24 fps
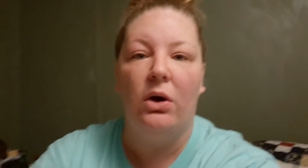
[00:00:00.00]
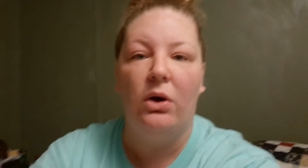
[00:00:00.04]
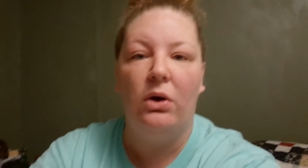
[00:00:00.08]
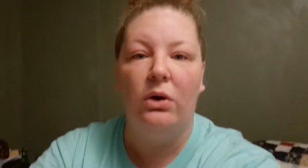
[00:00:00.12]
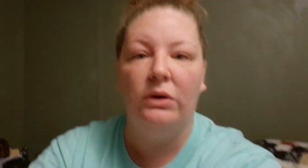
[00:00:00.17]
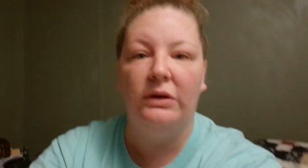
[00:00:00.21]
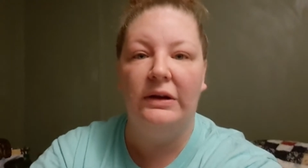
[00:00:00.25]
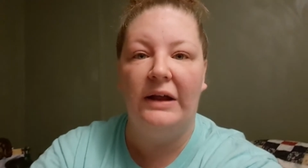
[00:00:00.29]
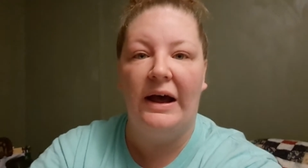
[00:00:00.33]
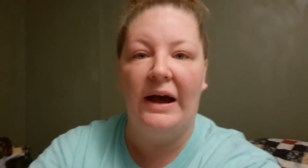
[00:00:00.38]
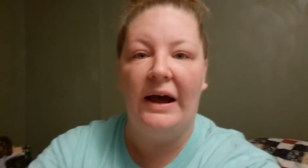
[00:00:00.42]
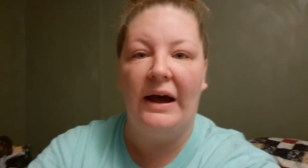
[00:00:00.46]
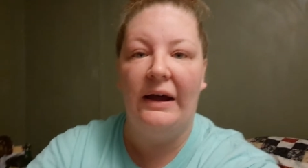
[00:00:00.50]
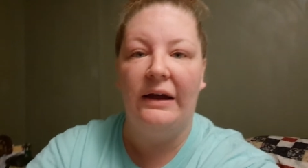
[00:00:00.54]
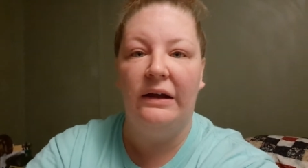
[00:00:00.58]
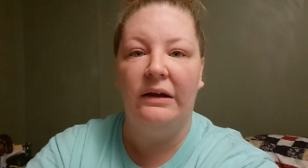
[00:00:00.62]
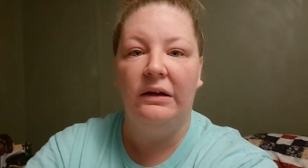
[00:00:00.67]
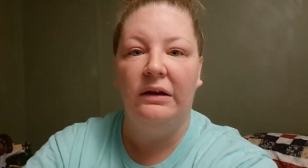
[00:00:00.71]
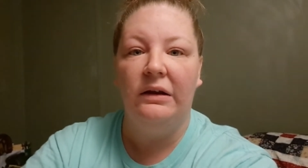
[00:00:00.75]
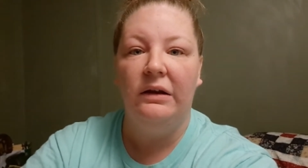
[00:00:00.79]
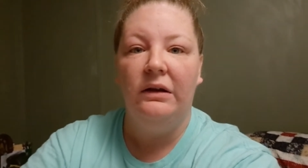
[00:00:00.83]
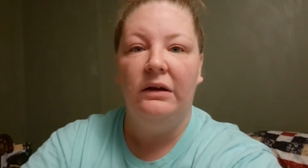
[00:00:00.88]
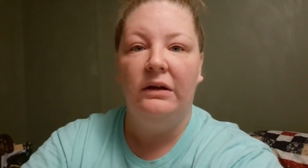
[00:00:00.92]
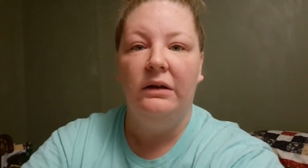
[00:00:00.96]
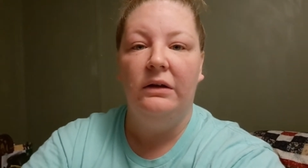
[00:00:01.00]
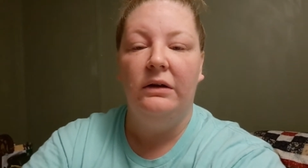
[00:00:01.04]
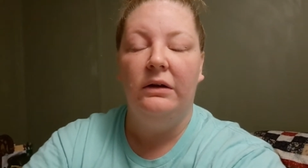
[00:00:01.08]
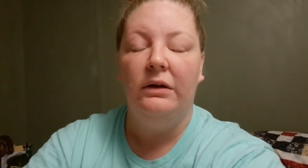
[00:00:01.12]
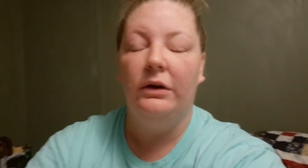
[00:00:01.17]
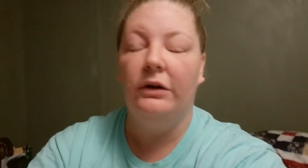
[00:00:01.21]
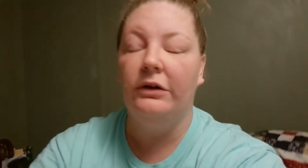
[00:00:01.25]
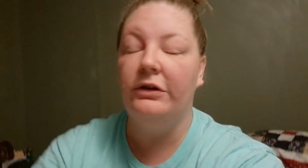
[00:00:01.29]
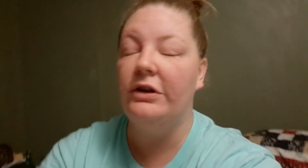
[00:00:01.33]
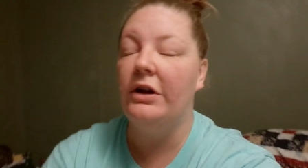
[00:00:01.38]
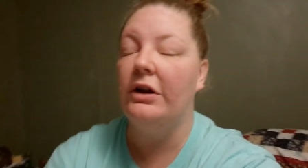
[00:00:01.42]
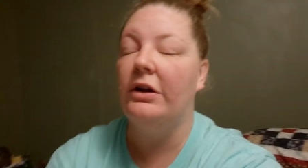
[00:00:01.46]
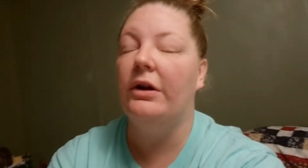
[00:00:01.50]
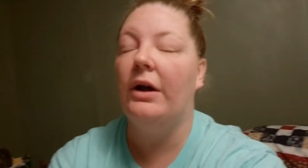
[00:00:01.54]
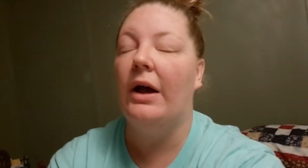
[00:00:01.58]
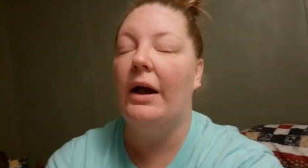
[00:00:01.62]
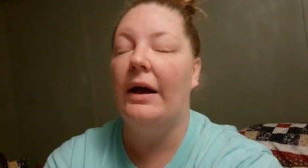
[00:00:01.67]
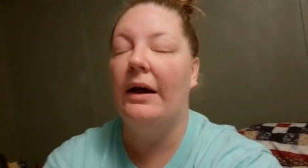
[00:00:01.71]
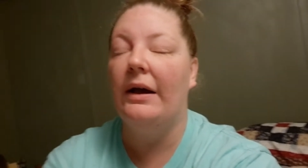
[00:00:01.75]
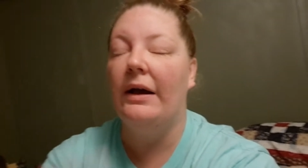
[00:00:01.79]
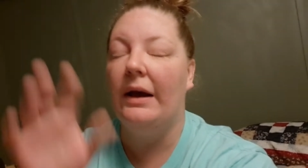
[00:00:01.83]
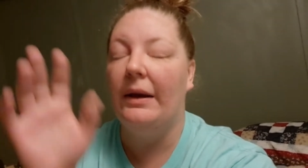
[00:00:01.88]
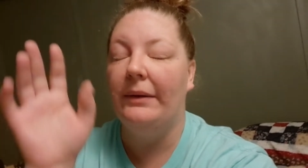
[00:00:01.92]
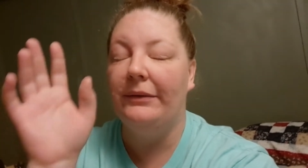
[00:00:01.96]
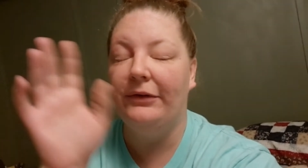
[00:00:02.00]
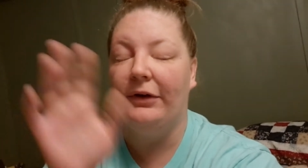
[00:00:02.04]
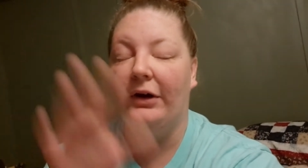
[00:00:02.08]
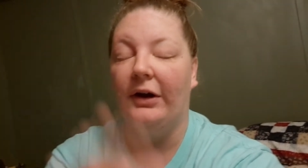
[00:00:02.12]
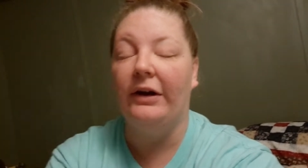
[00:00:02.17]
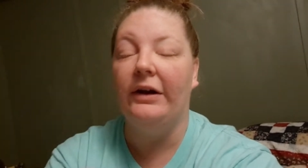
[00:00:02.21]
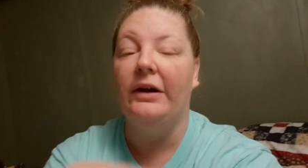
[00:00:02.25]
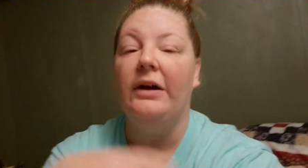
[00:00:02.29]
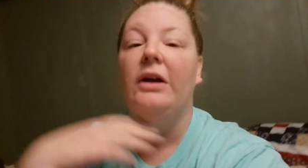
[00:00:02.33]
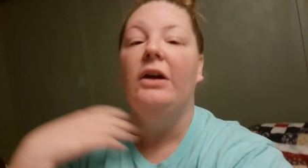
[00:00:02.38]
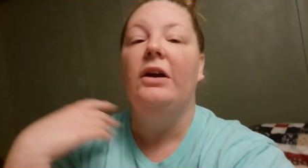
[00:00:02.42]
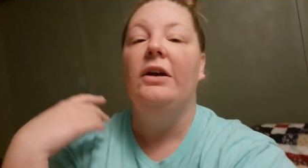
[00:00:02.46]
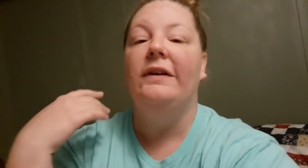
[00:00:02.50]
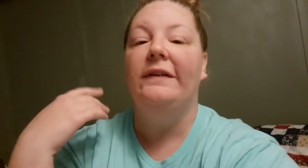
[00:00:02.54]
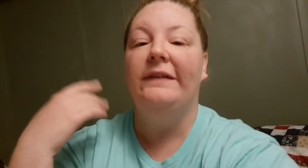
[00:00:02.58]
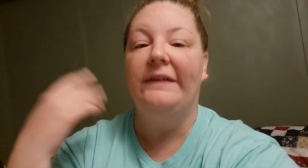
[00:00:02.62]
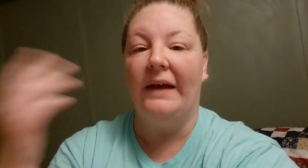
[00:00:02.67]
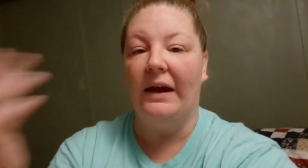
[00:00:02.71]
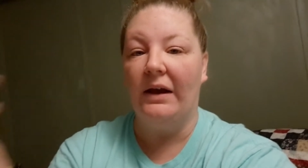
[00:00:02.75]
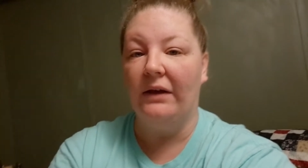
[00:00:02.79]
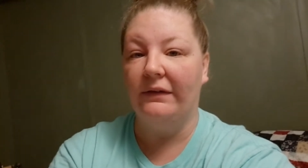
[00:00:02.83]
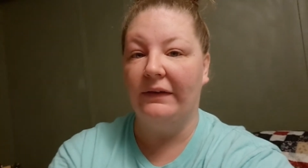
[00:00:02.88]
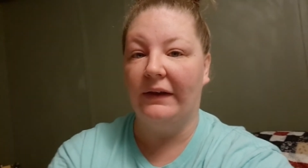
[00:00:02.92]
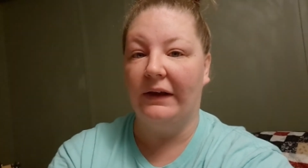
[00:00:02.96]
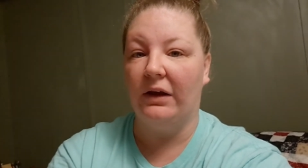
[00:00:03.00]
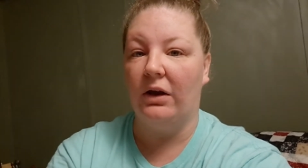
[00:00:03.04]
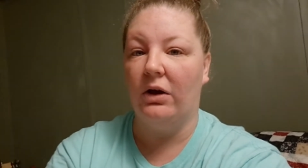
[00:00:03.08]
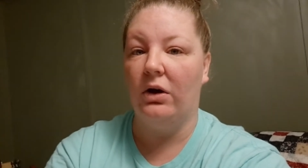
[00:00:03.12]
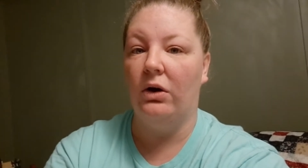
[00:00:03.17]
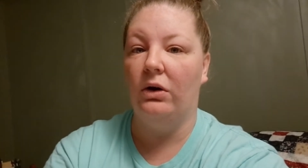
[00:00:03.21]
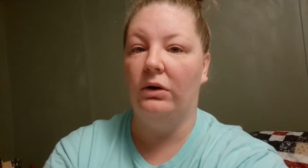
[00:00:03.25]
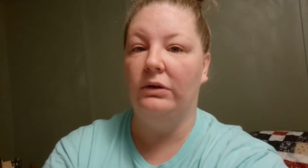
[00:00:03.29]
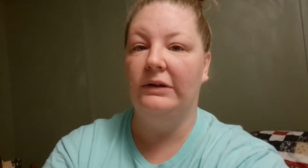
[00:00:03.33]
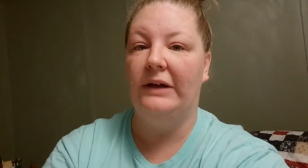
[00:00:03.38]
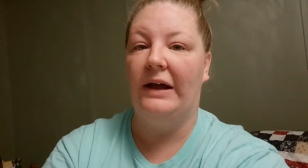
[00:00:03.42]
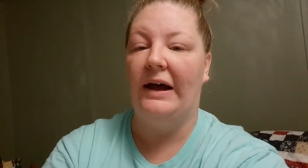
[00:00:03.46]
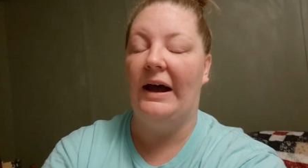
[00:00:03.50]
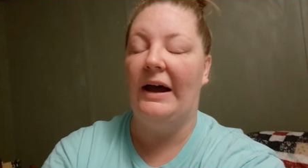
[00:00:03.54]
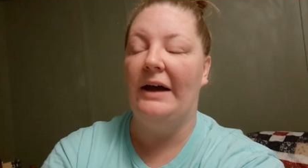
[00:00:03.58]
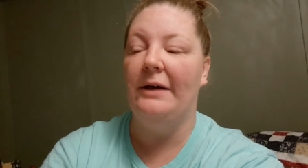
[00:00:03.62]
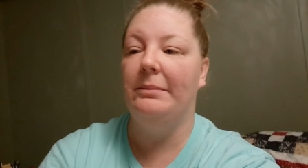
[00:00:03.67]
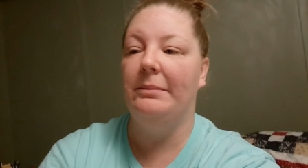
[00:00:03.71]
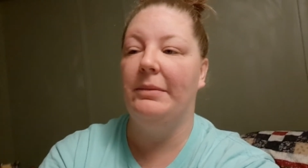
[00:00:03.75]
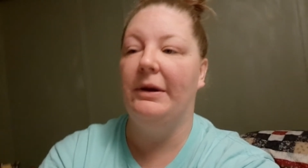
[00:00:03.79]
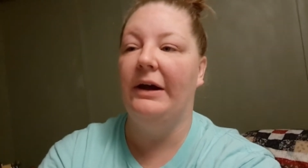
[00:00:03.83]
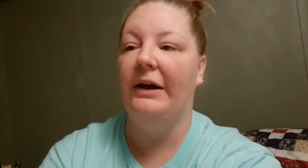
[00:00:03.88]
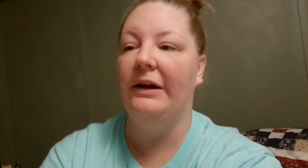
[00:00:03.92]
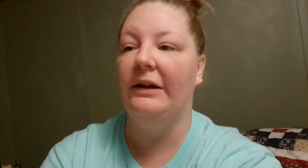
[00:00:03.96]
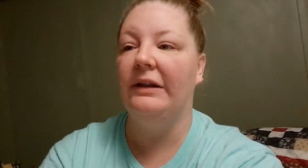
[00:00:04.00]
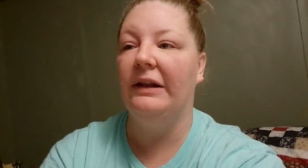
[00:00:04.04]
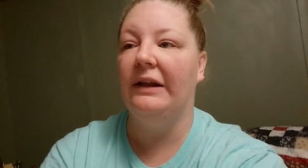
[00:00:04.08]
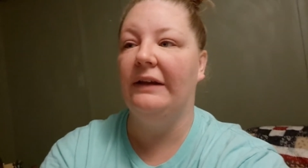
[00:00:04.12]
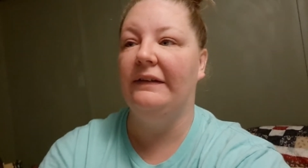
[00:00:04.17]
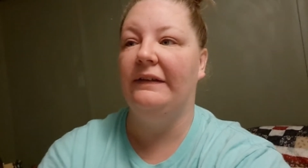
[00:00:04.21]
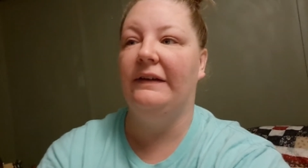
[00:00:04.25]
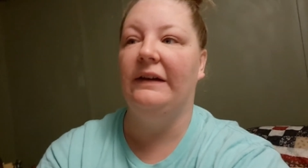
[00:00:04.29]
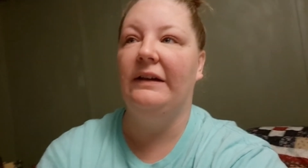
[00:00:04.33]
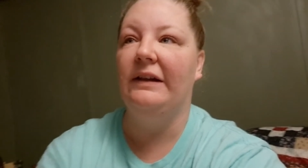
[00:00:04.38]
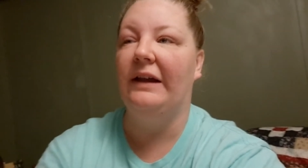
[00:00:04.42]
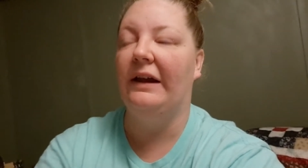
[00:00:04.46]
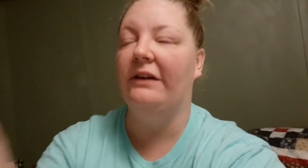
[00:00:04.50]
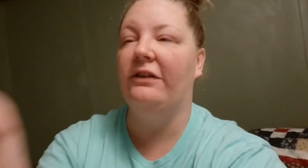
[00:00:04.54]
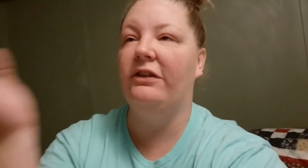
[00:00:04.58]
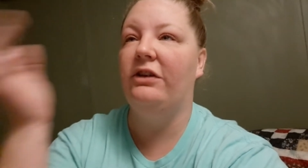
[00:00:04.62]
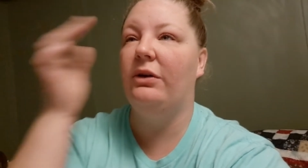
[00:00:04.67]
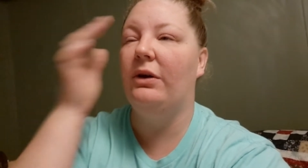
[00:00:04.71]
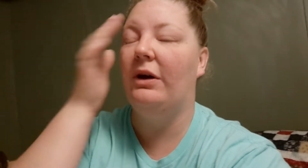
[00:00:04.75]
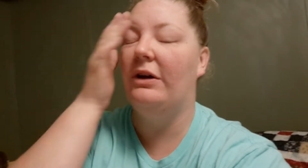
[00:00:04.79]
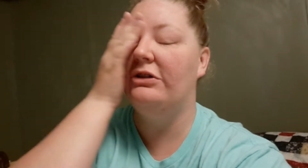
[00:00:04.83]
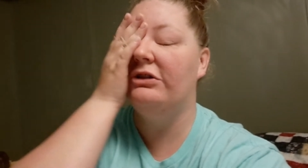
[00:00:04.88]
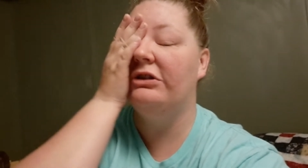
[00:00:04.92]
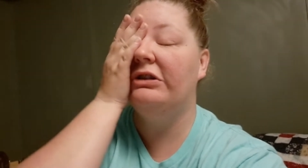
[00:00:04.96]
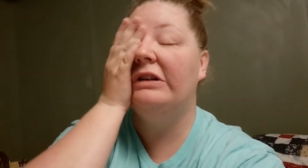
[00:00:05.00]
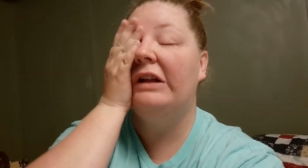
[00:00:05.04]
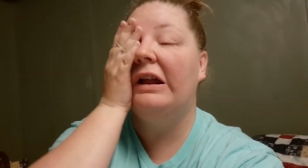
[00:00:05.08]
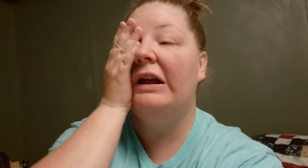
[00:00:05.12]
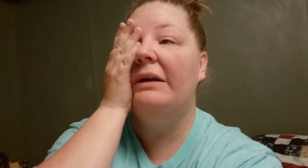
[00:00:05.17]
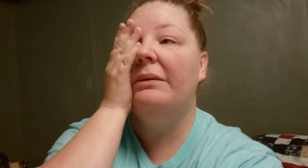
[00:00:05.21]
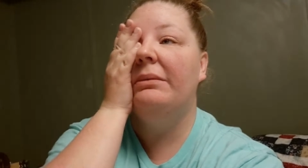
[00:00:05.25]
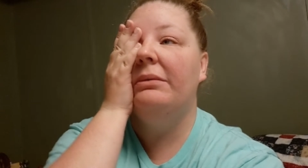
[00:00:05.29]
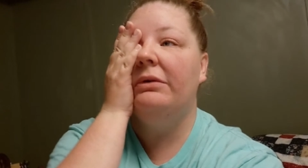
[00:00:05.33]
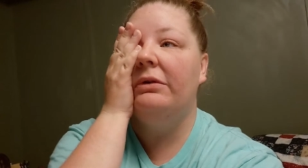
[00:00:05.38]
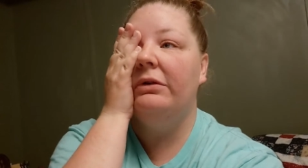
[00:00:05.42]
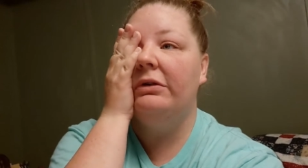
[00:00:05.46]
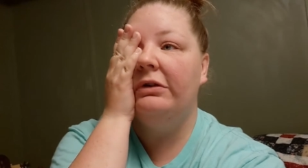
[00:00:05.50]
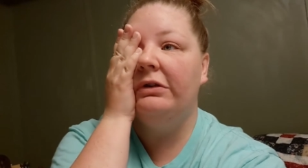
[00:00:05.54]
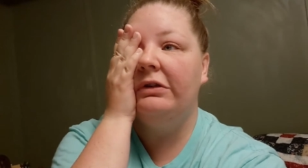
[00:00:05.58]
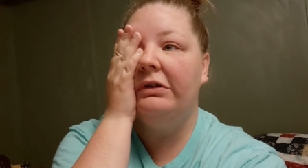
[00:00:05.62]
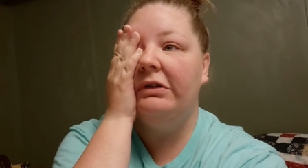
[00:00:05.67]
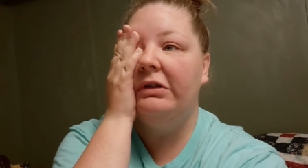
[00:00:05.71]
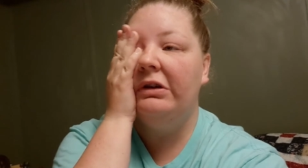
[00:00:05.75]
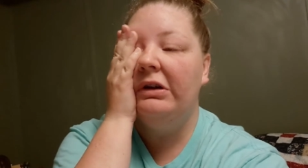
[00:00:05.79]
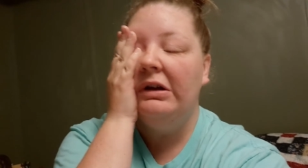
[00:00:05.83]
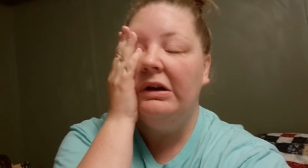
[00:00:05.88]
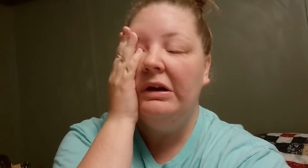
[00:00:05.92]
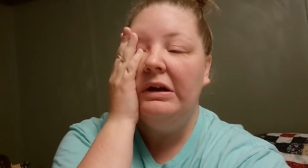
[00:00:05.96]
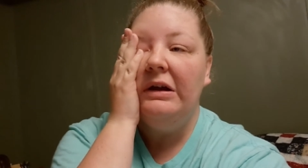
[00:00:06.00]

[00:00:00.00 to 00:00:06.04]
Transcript: whole lot. Or no, I'm sorry. Sounds like a whole lot, but let's see, like 200 labels.